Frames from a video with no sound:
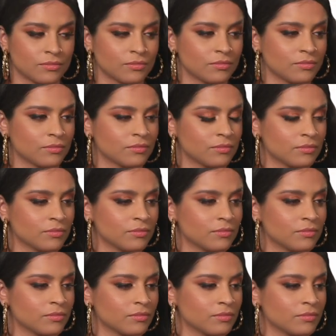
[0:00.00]

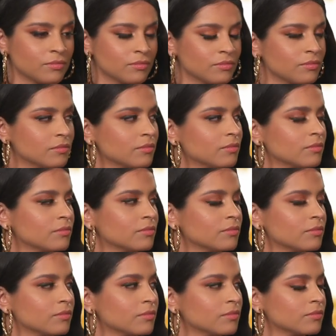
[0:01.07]

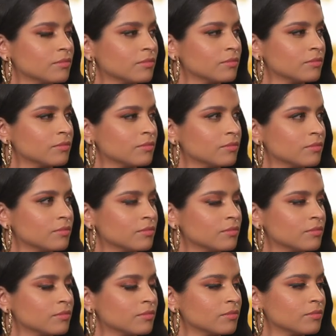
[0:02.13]

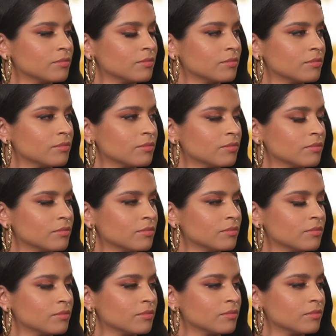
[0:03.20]

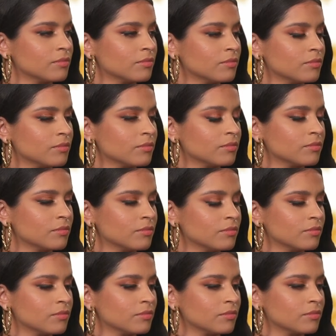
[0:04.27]

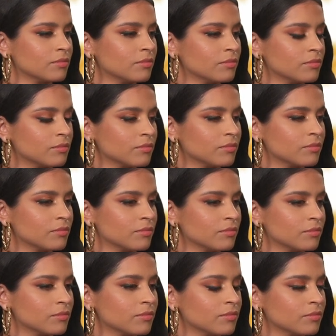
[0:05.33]

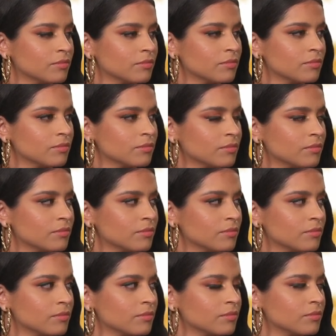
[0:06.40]

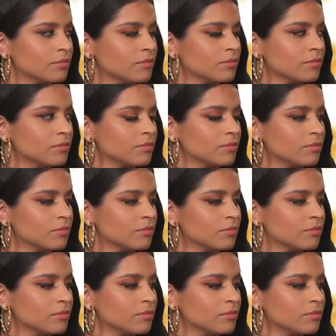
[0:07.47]
(silent)